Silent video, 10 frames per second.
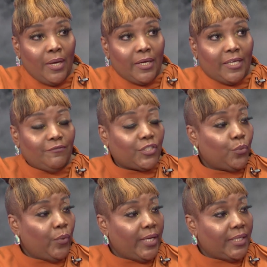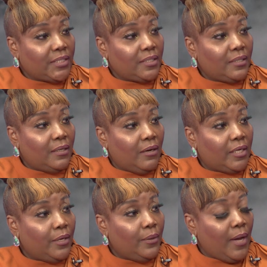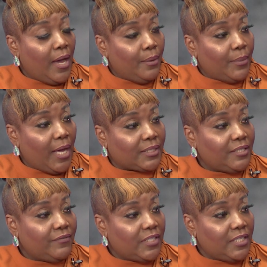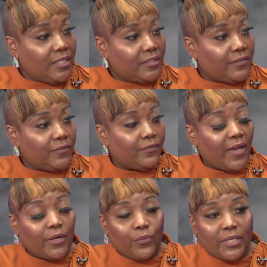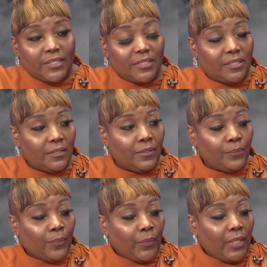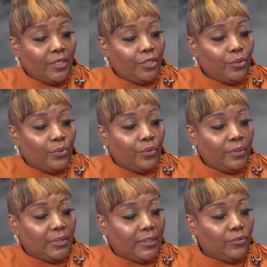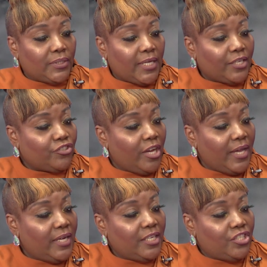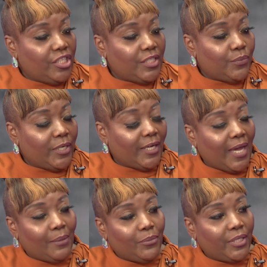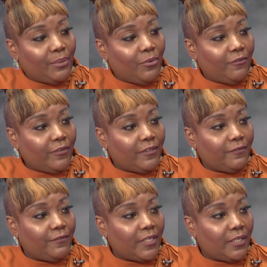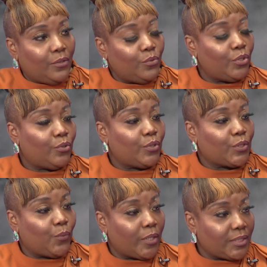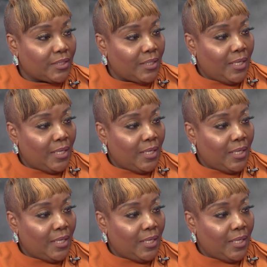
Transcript: gives way to other activities to find ways to those extra energies when you can't burn them off on the field, who knows what